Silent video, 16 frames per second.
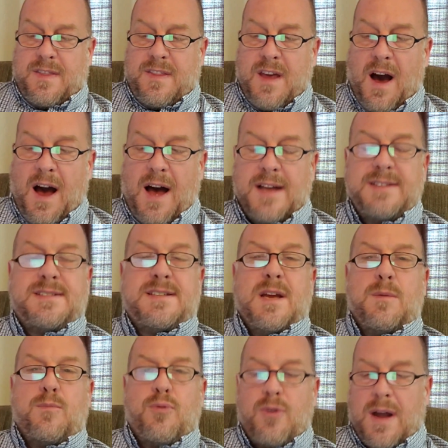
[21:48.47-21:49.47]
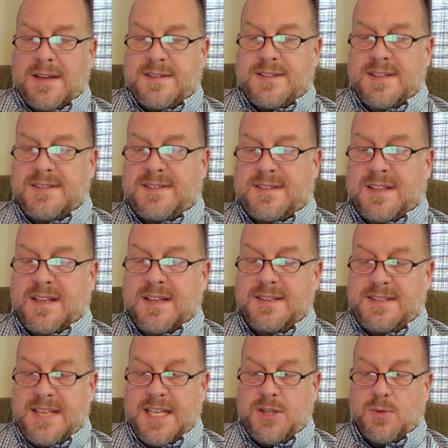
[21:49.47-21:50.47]
God's presence
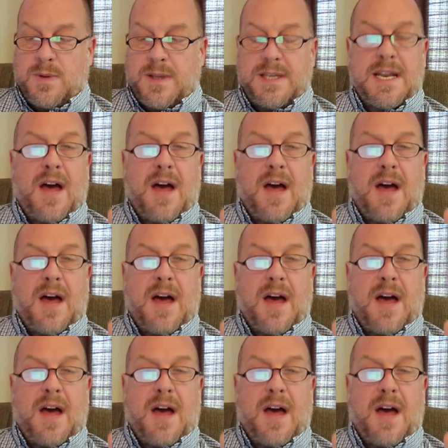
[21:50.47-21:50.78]
continually.